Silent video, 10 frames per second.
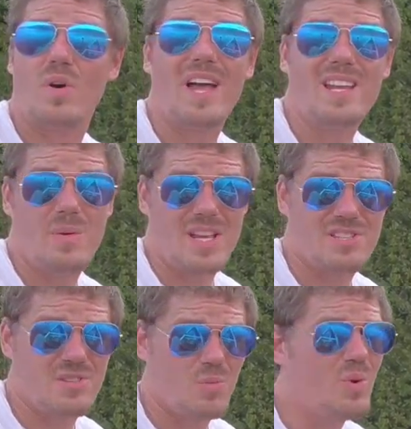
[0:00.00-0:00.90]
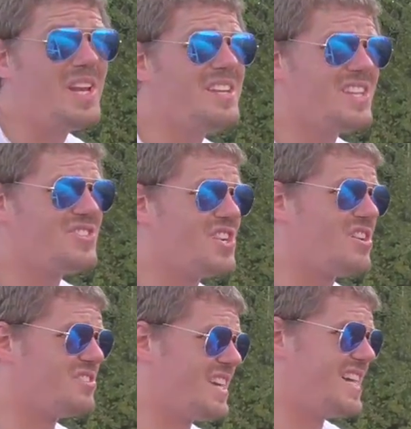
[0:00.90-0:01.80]
Well, anyways, we didn't get
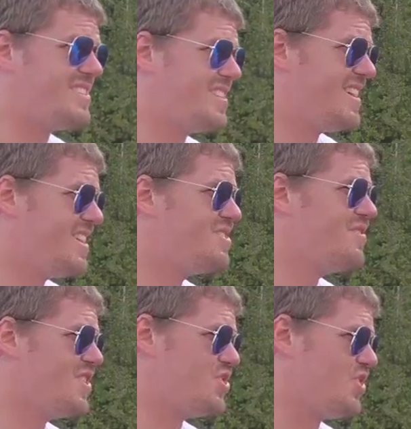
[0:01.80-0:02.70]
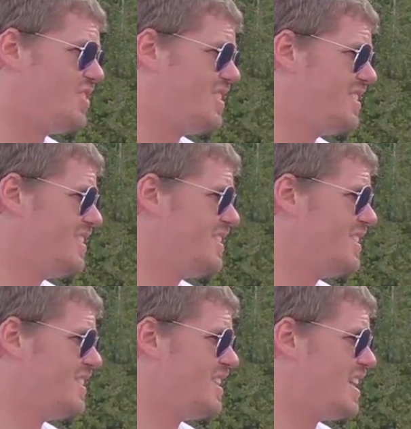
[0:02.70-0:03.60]
skunked, guys. It's official.
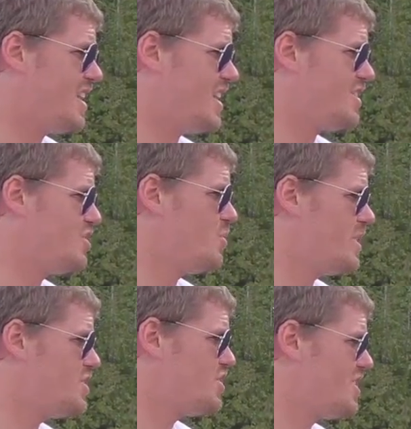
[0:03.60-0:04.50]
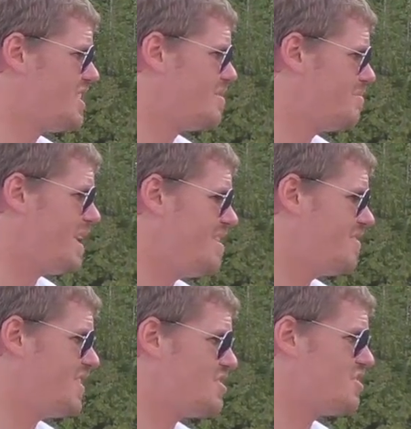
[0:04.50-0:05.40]
I caught a 2-inch bait
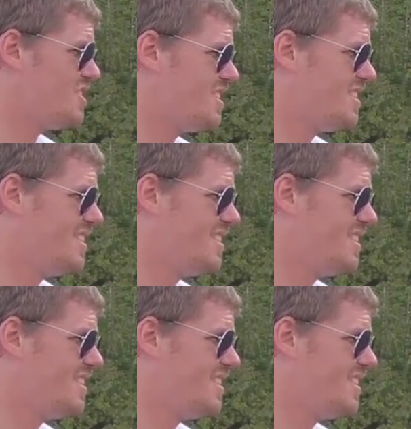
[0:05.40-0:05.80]
fish.